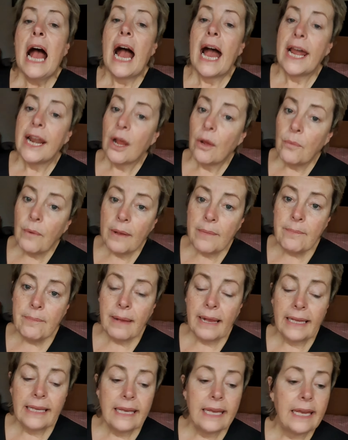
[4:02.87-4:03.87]
And I went
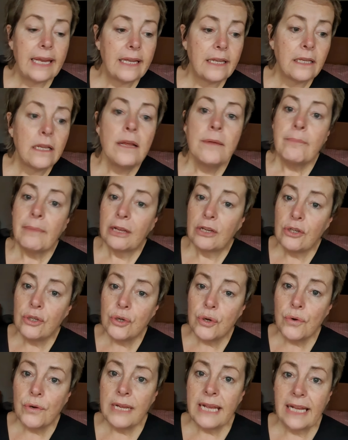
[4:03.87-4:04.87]
back in, made
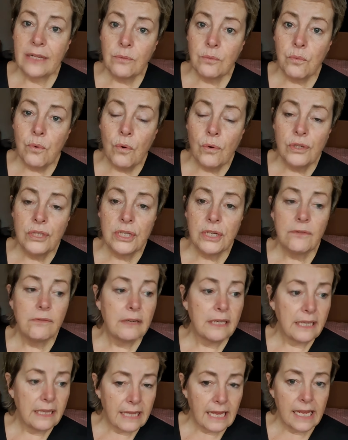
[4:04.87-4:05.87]
sure he had water
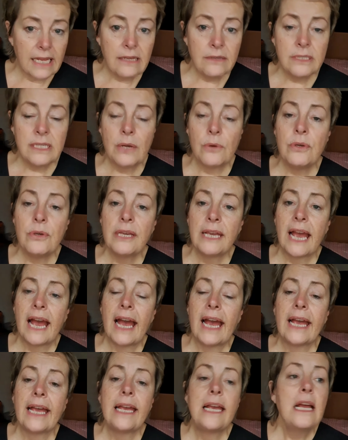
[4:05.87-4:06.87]
and that he was
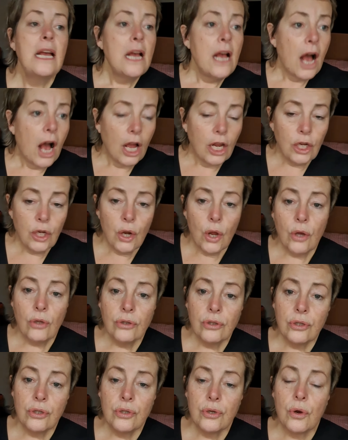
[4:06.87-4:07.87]
okay. I
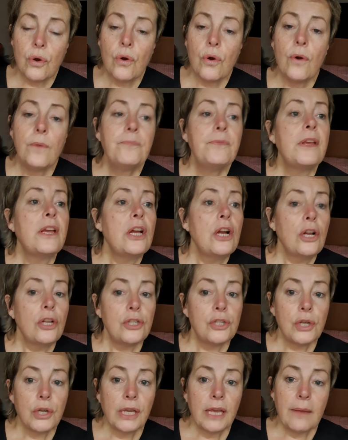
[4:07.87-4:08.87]
locked the door,
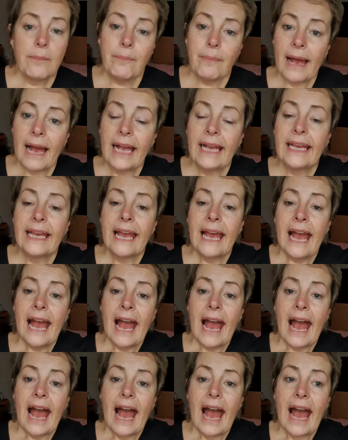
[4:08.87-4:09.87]
took it back
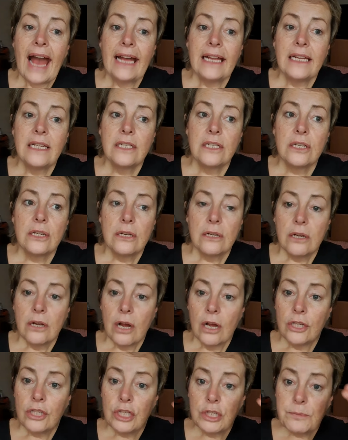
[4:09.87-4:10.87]
and
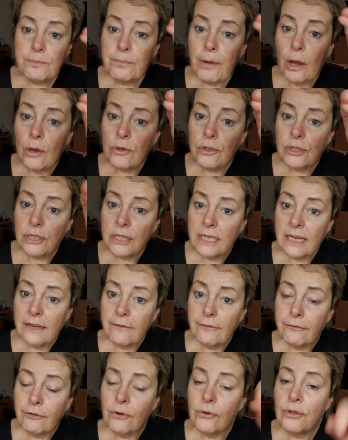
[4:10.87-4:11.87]
just posted it
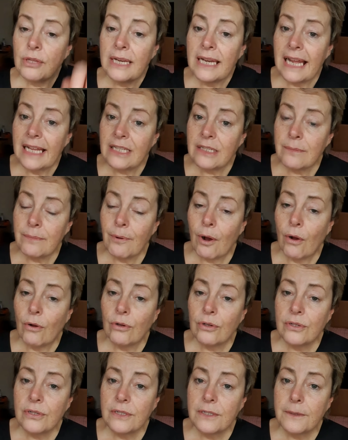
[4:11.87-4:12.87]
through the
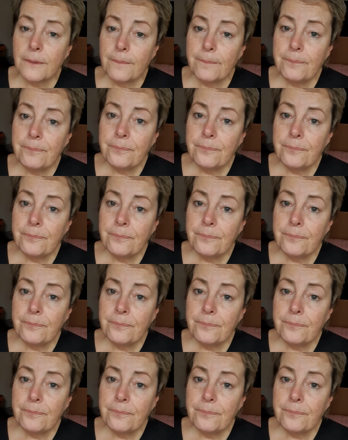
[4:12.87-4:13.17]
letterbox.